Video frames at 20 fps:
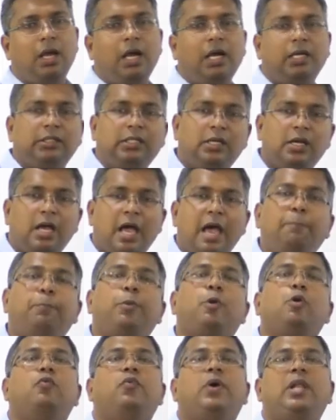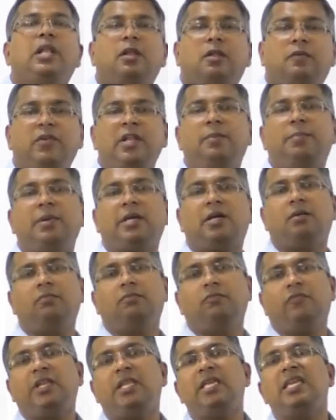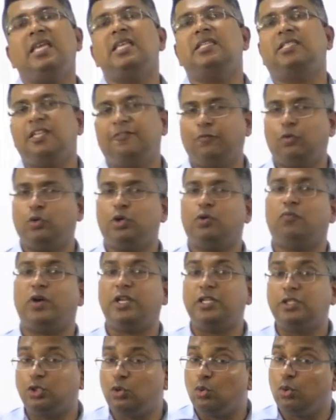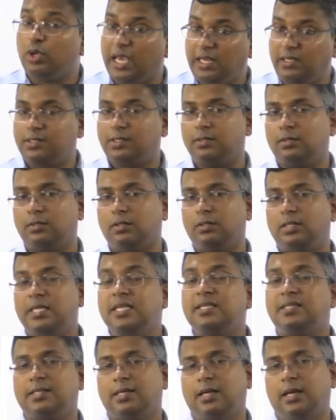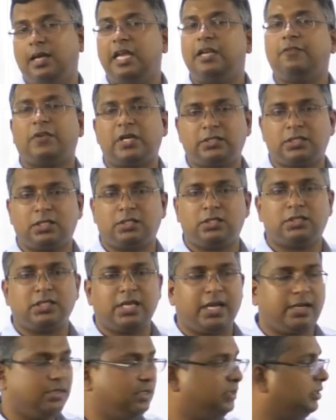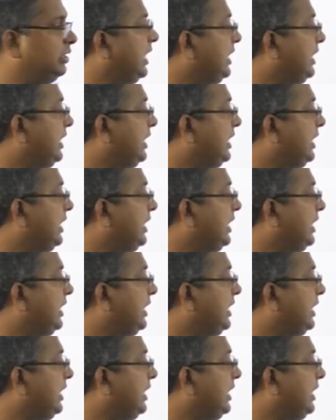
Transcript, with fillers: uh, the approval will become very easy for you once you get this infrastructure sectors.